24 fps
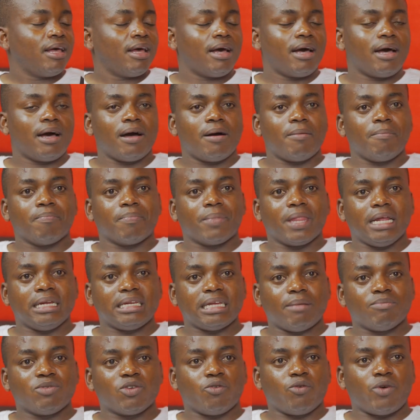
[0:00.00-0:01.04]
In
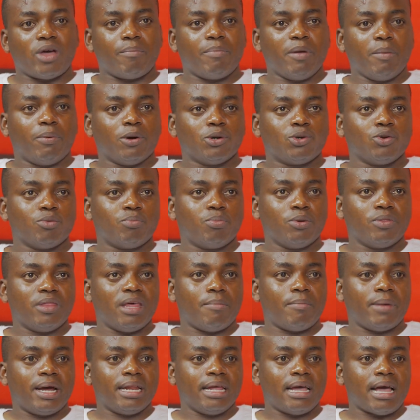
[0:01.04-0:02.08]
terms of where people should put their
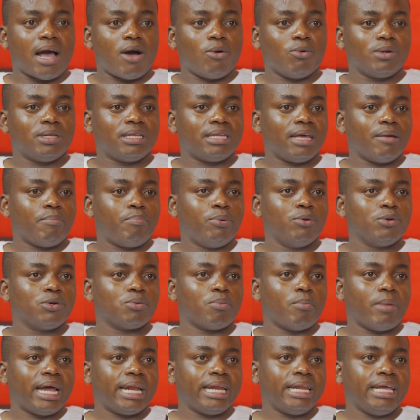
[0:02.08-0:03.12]
money, I would say put
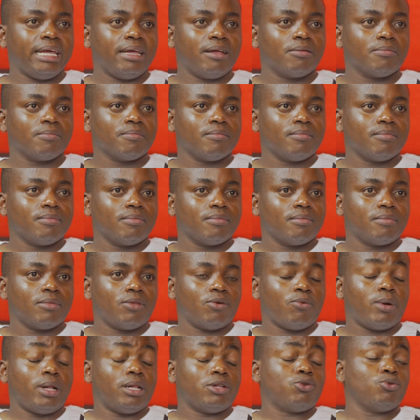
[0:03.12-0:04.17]
money,
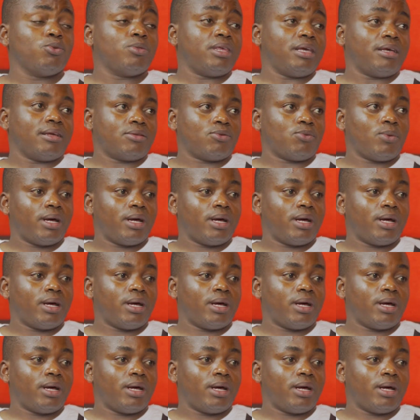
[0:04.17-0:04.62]
two things.